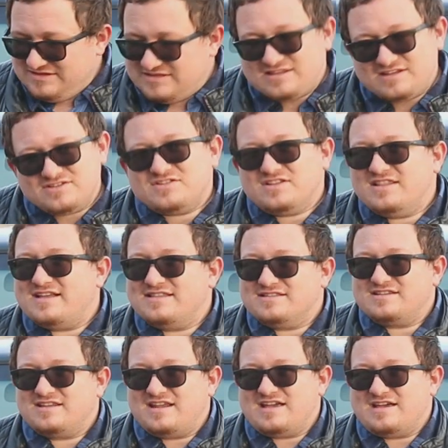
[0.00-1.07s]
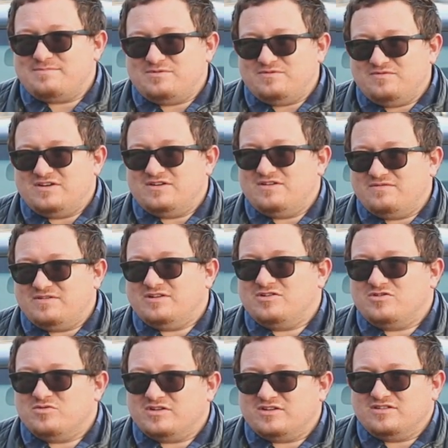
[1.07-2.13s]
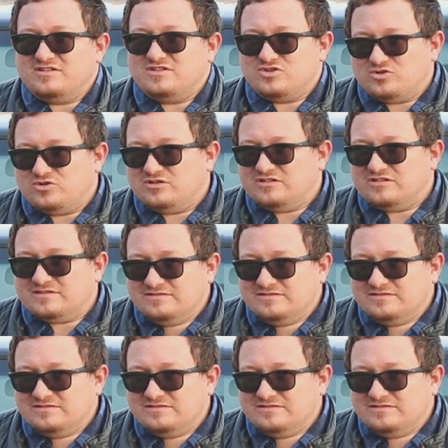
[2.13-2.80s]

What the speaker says: There's a lot that's going to happen very, very quickly and shortly.